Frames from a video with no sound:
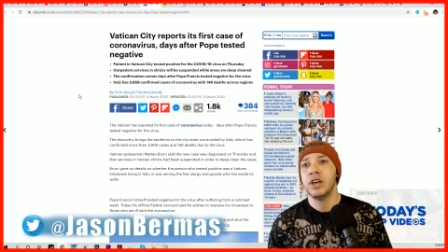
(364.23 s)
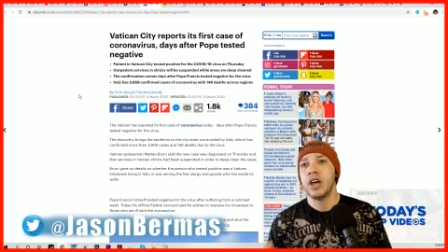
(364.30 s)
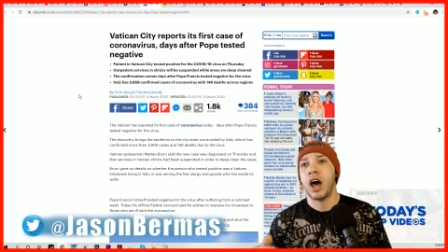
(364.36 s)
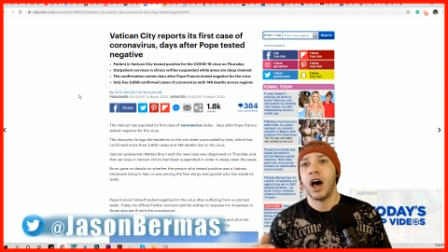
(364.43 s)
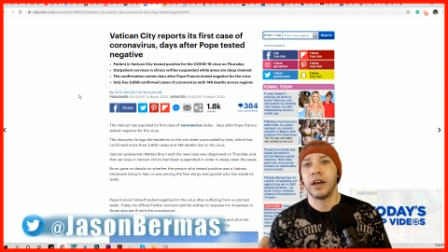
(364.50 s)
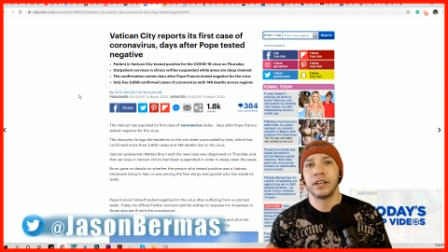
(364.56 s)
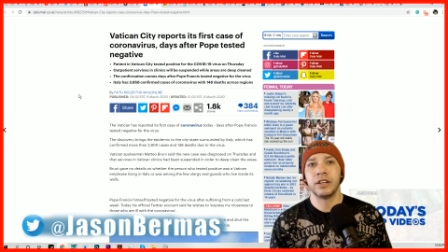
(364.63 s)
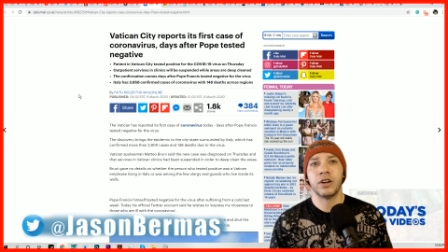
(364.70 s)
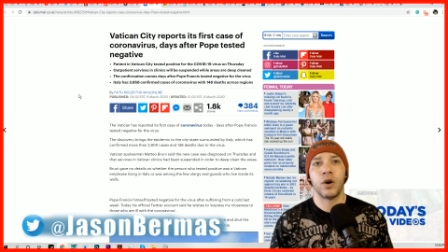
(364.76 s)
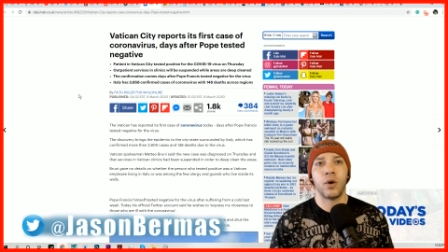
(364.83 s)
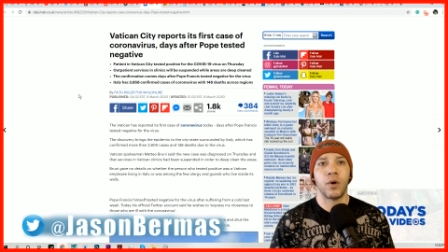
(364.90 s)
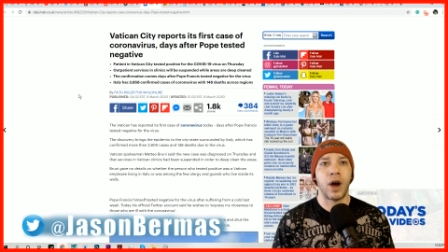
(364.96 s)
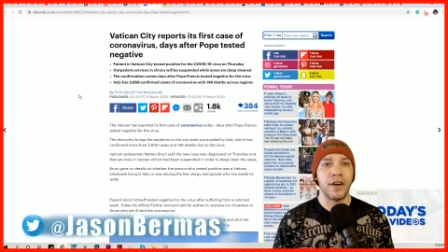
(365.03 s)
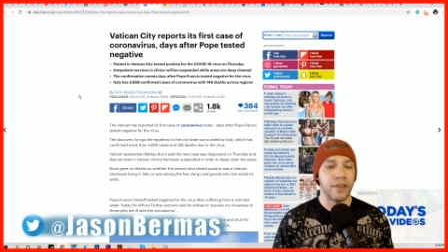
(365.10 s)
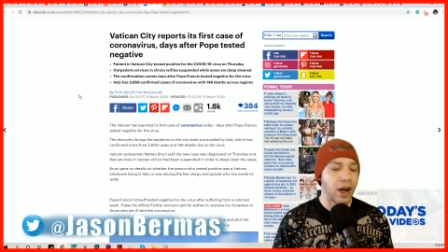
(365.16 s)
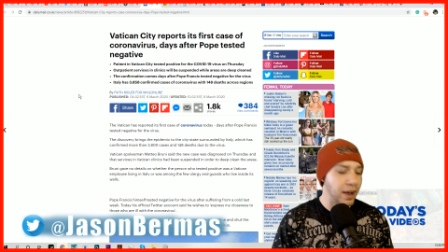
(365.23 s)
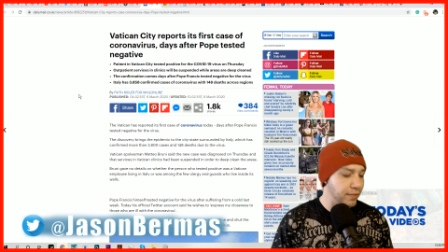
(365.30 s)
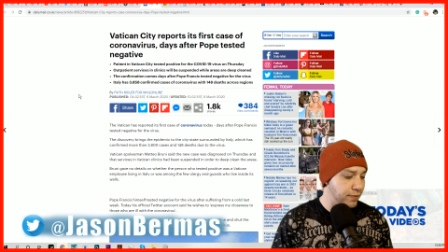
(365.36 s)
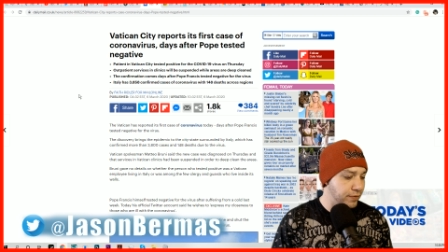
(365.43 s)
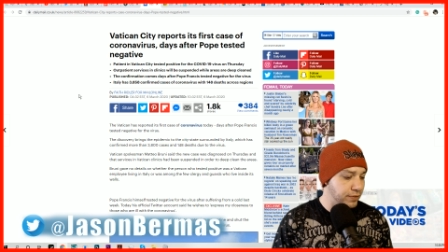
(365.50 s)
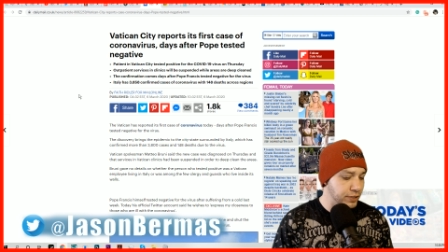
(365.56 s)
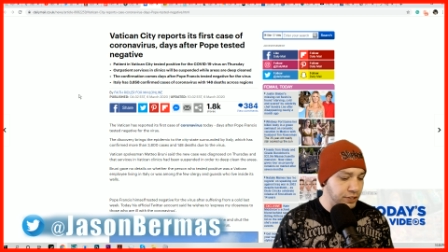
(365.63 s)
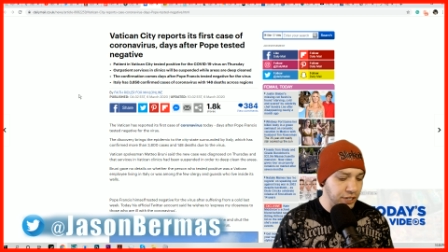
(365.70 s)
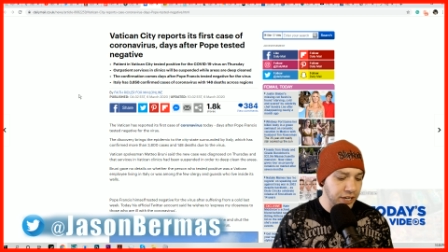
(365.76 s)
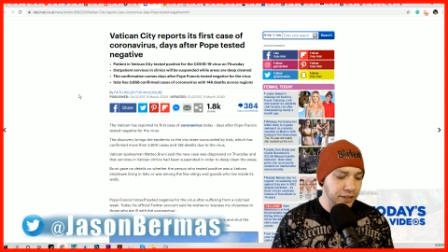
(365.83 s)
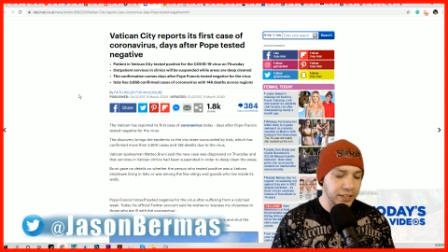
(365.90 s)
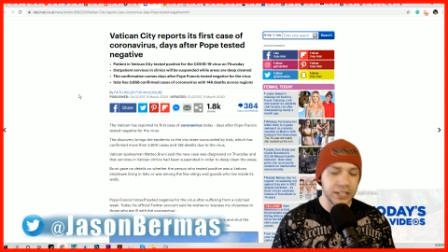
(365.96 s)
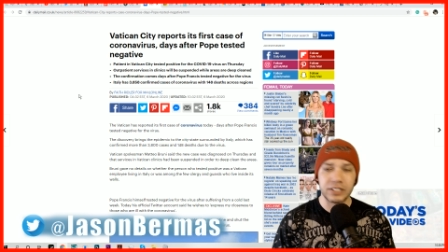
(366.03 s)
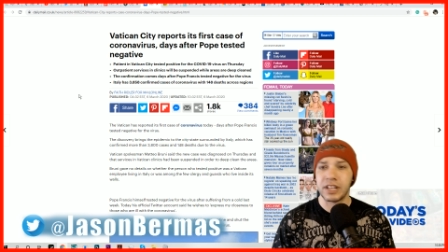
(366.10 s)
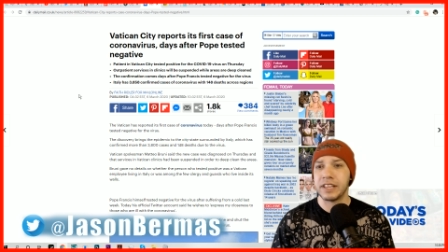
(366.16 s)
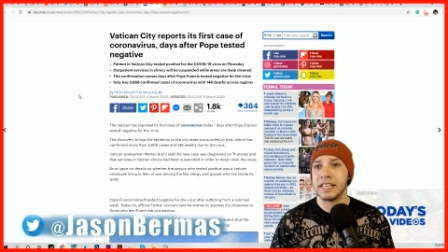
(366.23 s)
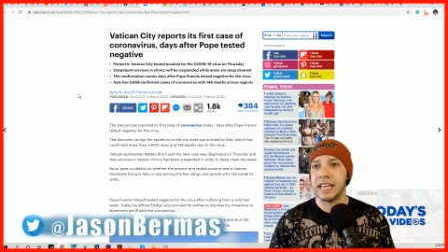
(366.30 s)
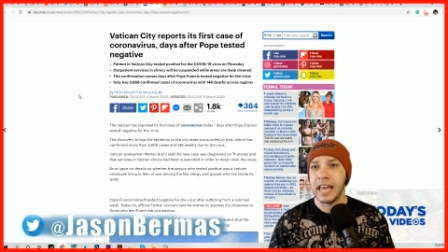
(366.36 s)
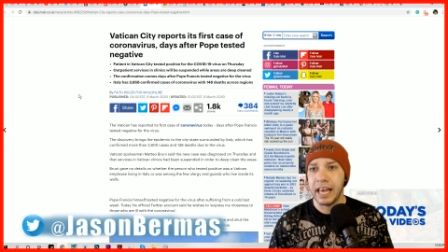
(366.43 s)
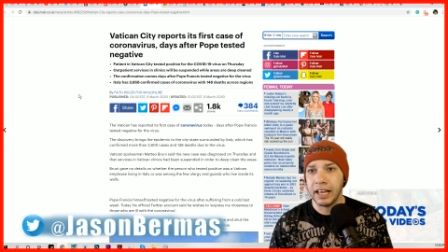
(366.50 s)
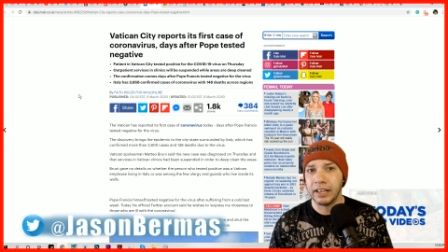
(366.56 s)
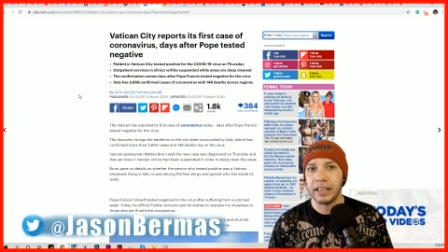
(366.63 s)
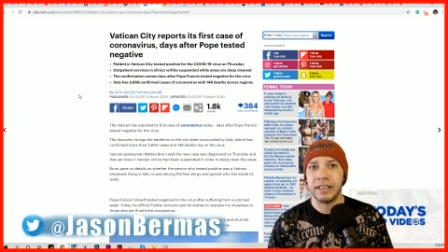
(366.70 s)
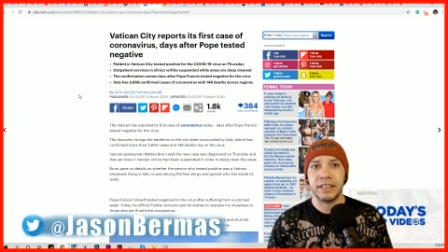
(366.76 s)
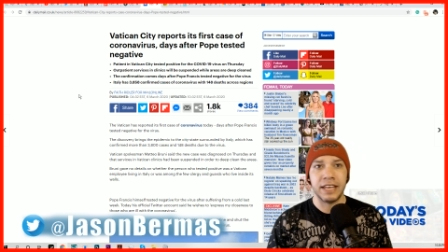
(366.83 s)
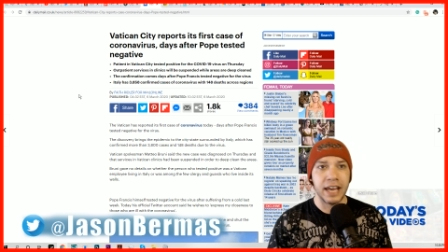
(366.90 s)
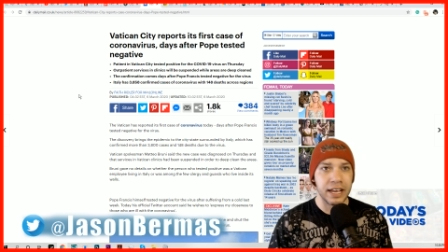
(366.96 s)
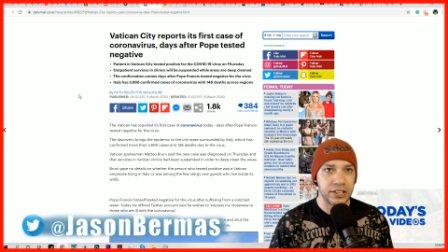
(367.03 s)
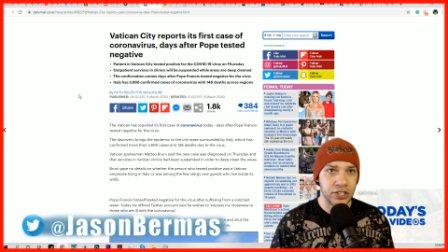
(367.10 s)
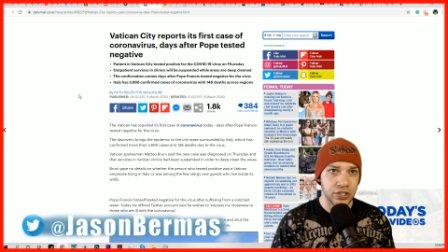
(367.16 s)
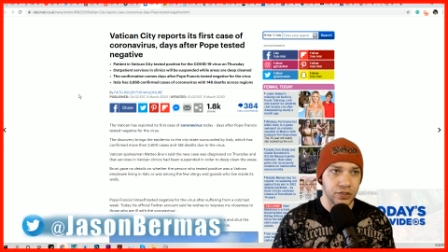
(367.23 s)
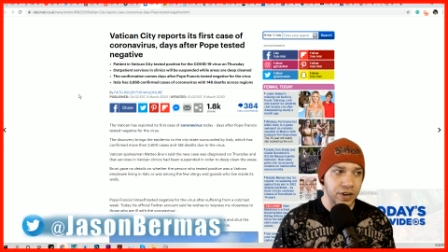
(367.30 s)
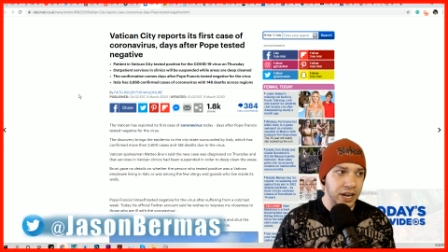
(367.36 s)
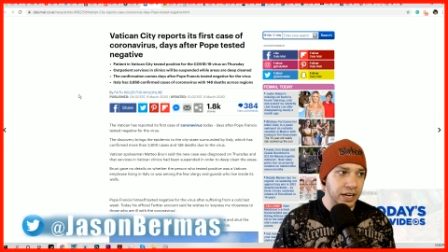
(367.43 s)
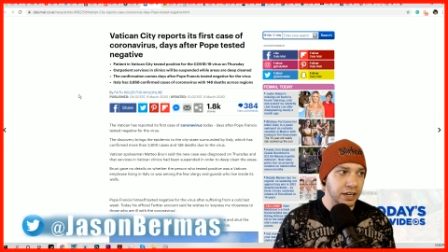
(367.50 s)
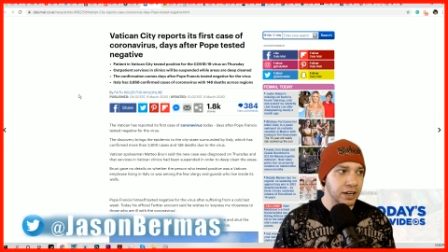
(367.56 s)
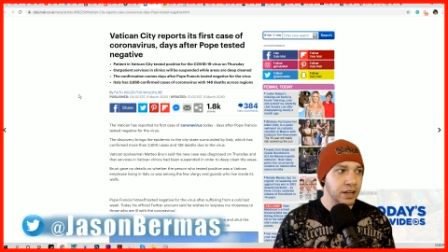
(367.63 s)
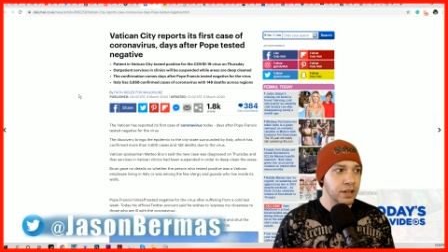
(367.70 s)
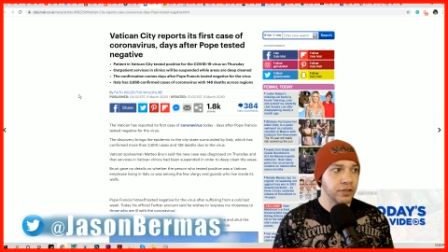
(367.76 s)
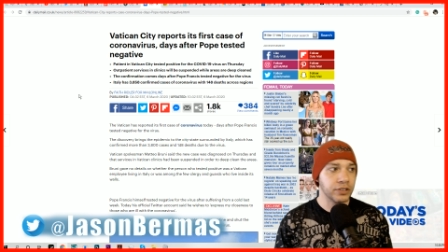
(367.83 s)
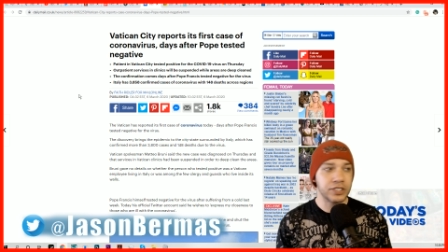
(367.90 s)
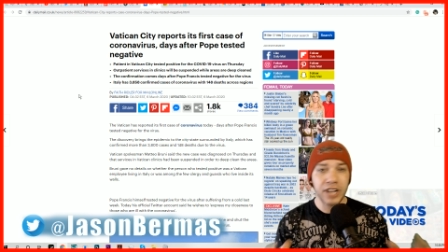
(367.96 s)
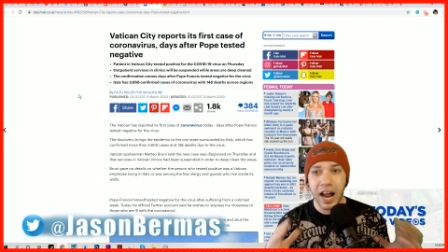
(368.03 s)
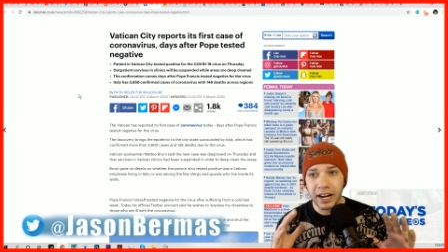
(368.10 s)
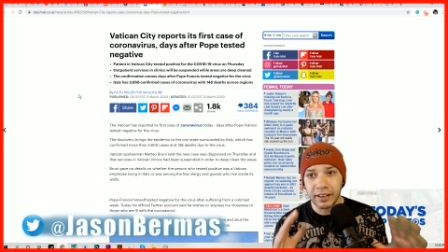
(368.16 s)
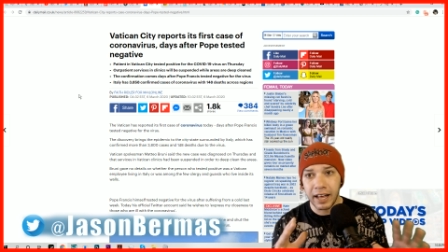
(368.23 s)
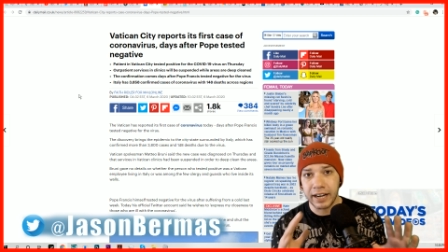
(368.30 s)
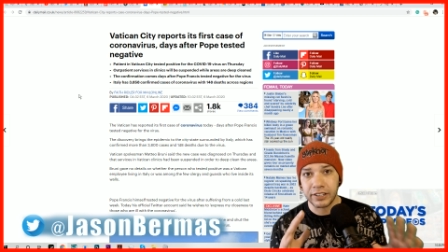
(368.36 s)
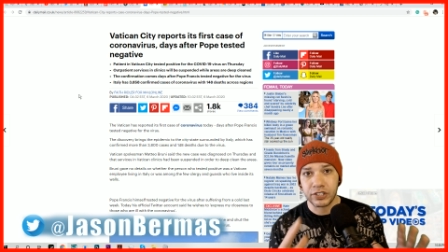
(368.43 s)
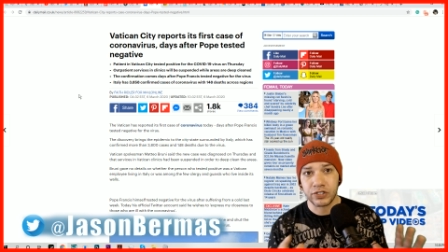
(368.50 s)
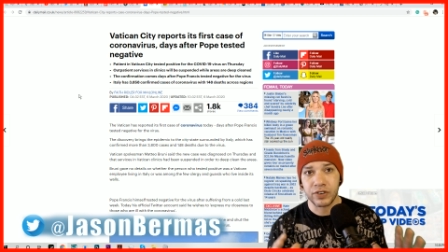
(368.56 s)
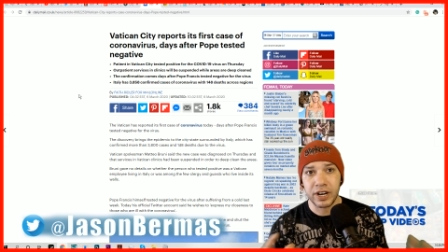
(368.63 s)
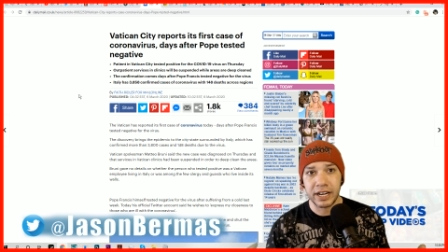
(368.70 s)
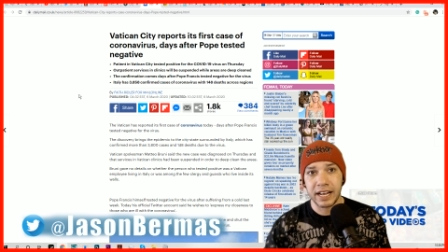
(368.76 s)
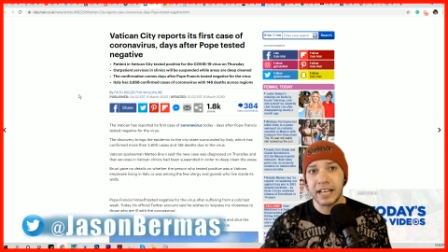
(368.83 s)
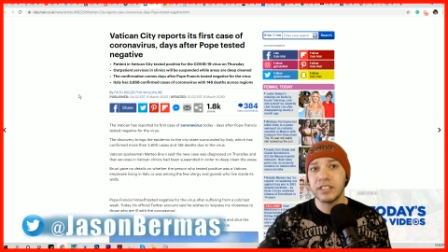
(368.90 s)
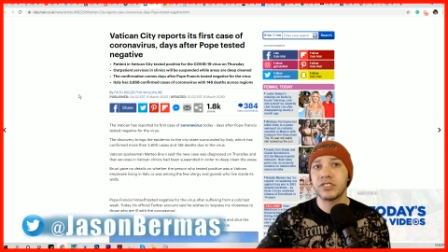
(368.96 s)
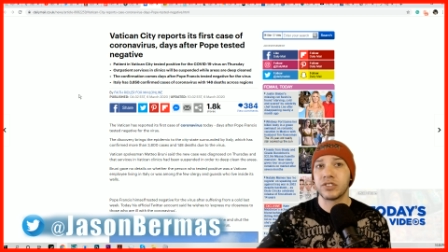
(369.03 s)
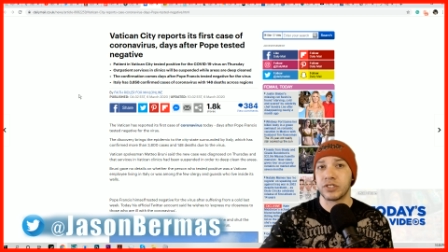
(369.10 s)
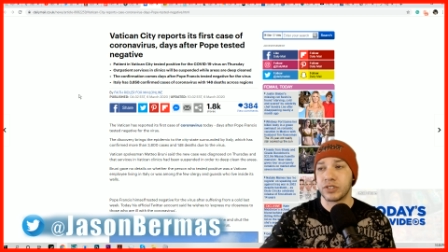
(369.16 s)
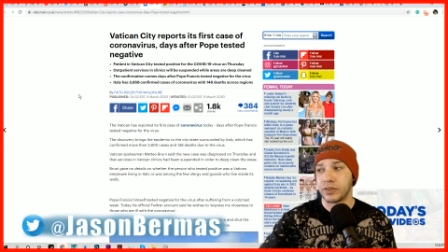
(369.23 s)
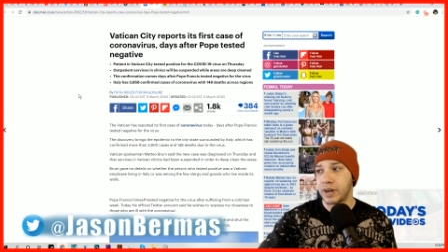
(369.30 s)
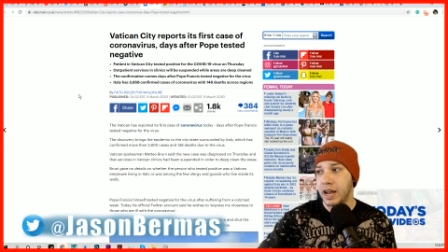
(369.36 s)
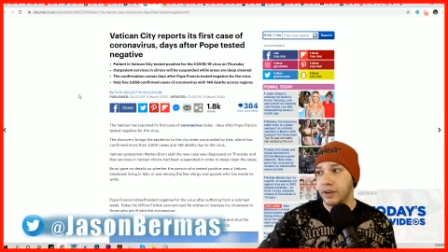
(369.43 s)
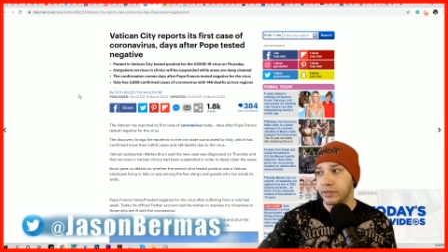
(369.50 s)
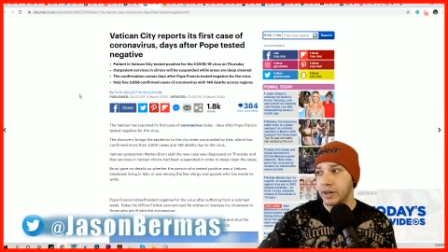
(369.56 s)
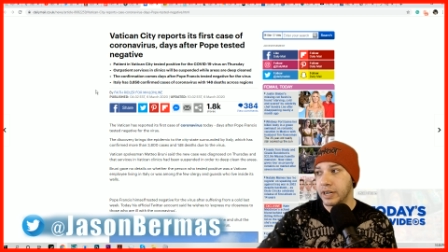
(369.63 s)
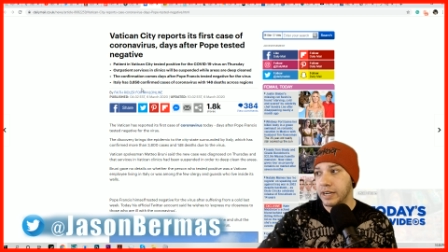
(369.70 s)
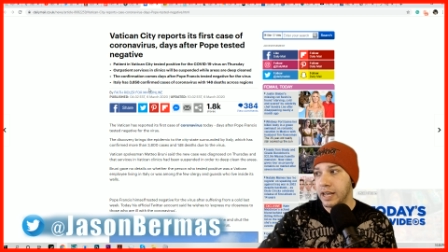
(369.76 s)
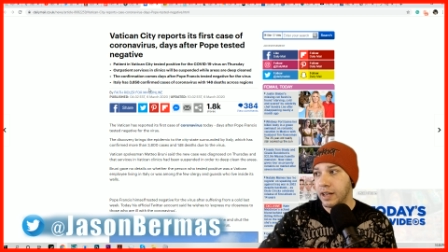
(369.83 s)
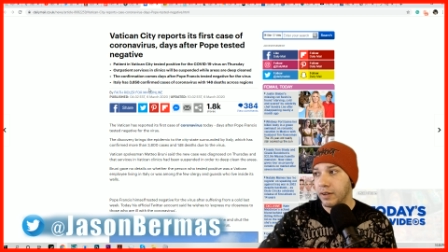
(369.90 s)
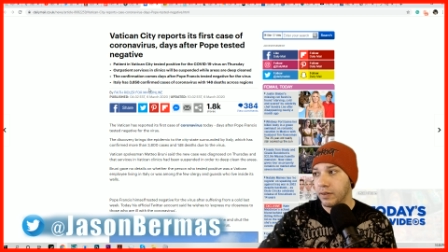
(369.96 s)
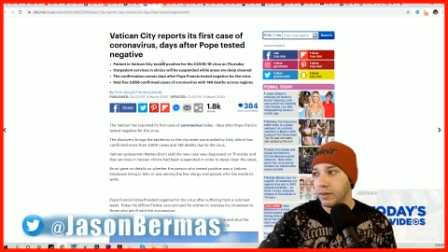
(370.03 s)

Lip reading: I've seen things on the L and the S strain. There's not a lot of straight answers around right now.